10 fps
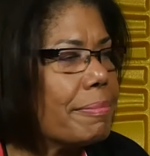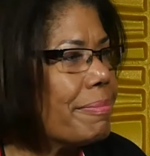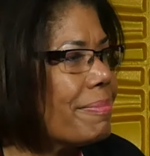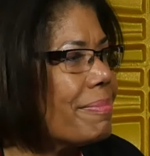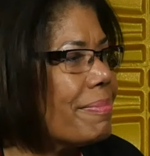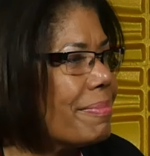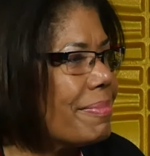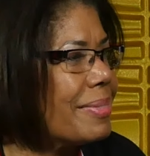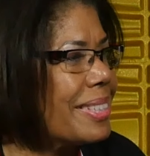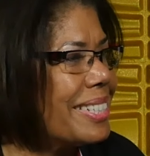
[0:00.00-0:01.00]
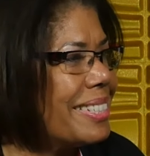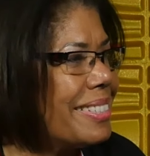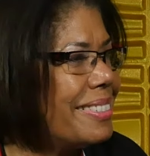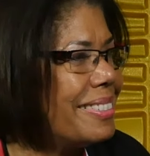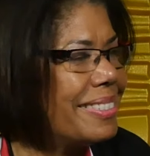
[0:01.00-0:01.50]

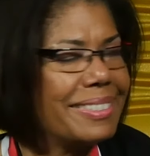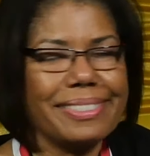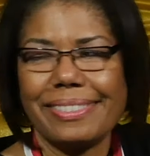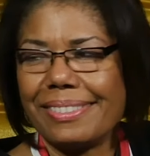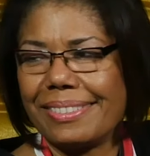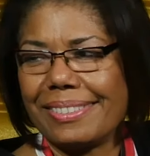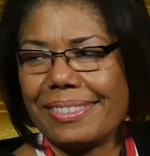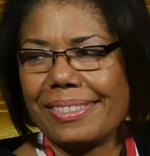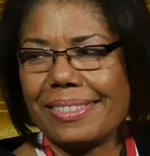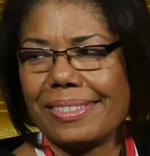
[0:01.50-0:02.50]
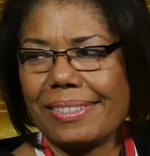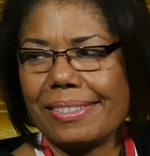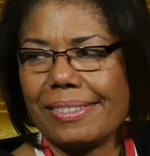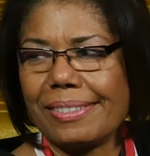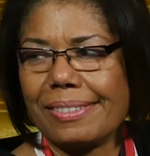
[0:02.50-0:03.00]

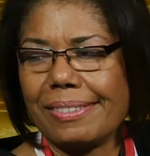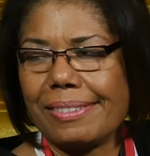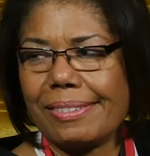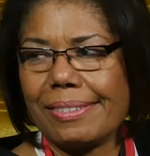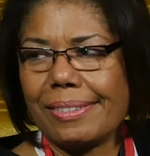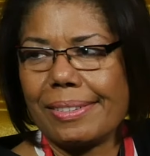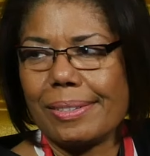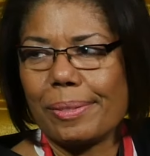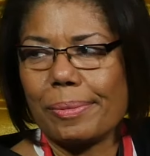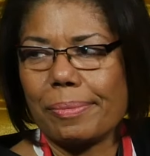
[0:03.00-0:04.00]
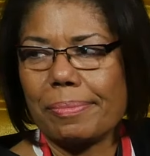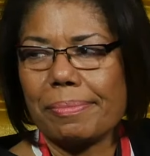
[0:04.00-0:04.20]
The person shown says nothing.